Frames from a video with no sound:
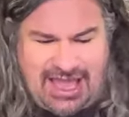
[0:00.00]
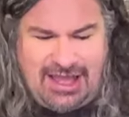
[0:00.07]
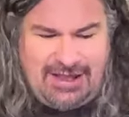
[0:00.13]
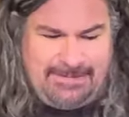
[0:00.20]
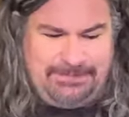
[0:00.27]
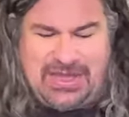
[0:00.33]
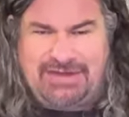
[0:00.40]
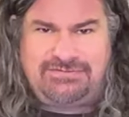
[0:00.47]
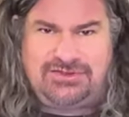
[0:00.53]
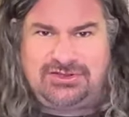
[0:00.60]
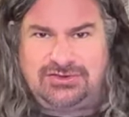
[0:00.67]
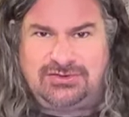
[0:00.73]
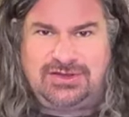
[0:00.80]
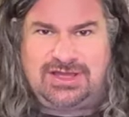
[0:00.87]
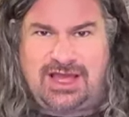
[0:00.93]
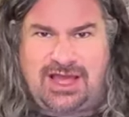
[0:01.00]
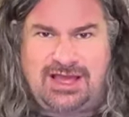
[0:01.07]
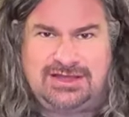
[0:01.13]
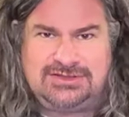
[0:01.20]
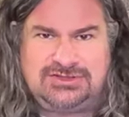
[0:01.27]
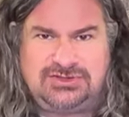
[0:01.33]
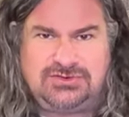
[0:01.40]
Um, after you
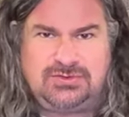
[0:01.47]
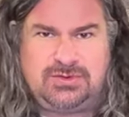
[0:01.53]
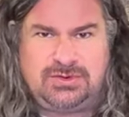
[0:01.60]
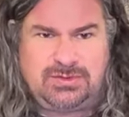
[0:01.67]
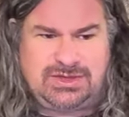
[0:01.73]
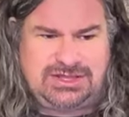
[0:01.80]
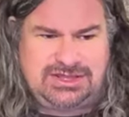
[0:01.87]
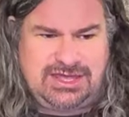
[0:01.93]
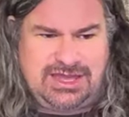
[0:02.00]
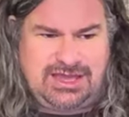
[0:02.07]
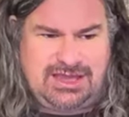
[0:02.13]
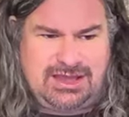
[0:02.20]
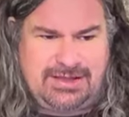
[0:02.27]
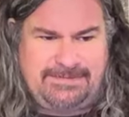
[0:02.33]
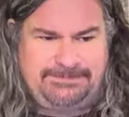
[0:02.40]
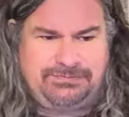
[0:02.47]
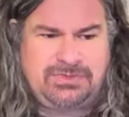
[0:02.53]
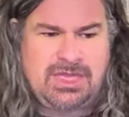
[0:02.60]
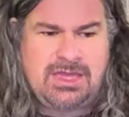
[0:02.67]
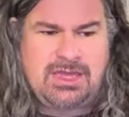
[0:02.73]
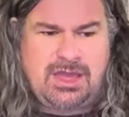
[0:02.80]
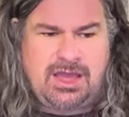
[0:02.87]
uh, do with a um,
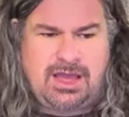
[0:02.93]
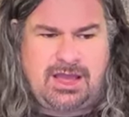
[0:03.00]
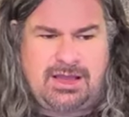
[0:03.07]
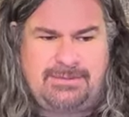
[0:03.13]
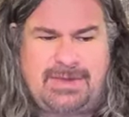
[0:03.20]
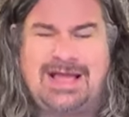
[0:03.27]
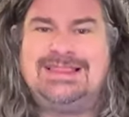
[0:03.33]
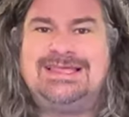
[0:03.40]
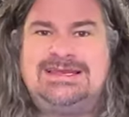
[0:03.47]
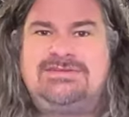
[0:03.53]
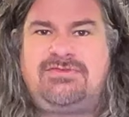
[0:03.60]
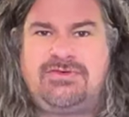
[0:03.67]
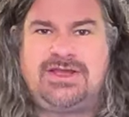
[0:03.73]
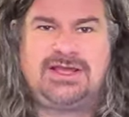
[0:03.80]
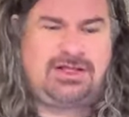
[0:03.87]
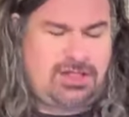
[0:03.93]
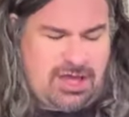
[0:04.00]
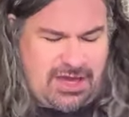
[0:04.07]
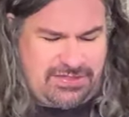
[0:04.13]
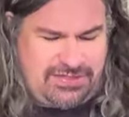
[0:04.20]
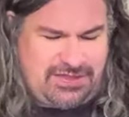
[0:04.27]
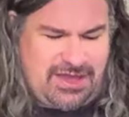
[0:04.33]
um, a lint-free
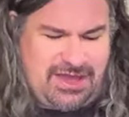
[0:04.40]
cloth.